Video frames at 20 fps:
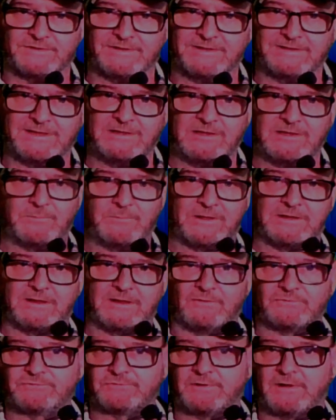And anybody
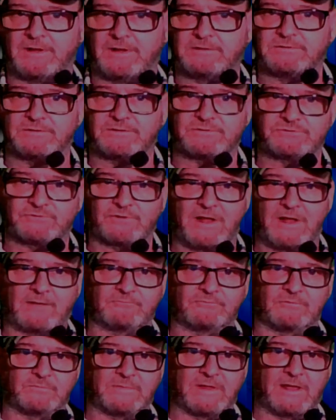else trying to
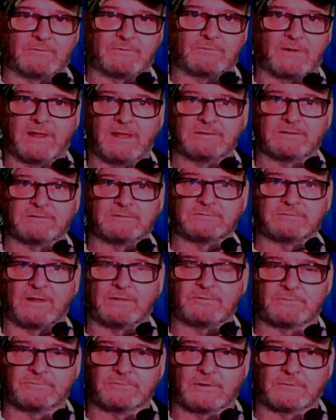distract from that or head in
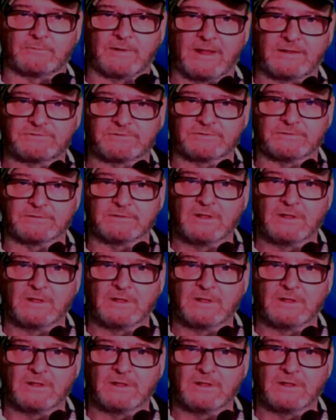another direction,